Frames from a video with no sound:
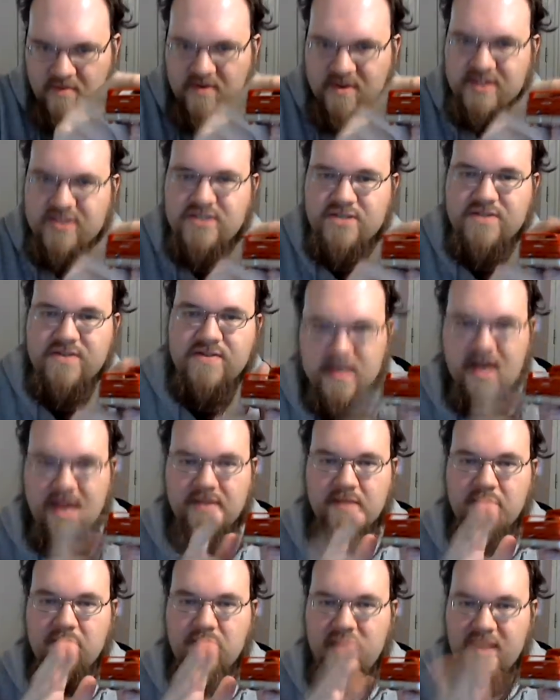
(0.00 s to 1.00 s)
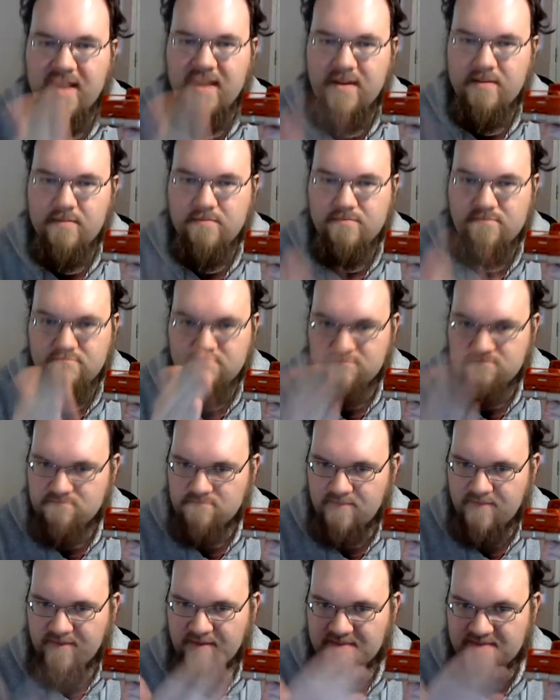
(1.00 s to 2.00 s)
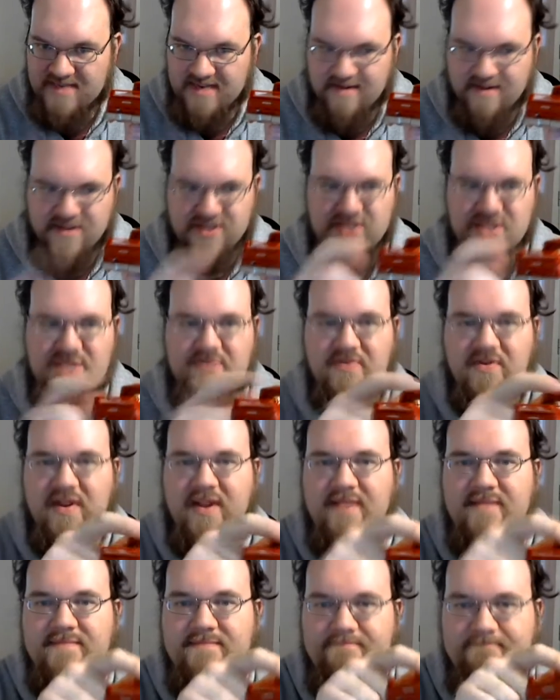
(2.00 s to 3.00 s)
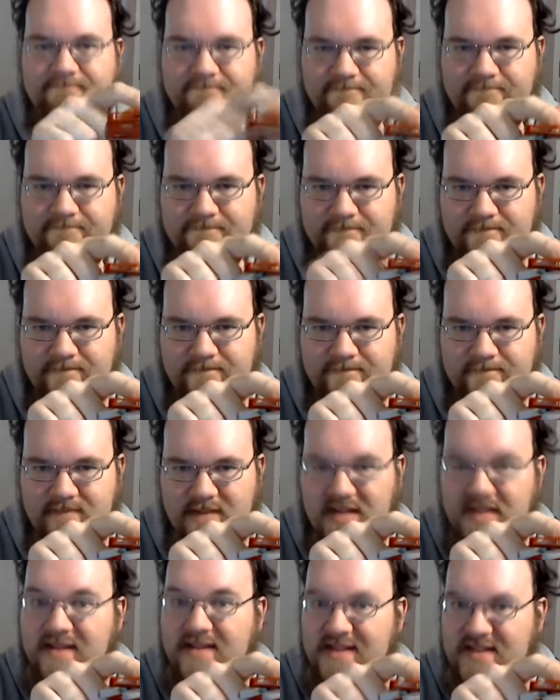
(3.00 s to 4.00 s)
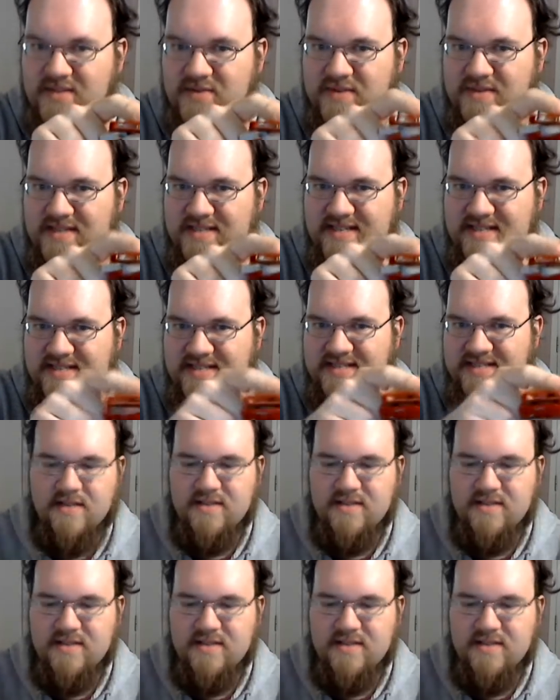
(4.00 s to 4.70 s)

I showed you how the bed flips down on a spring, that's what it does.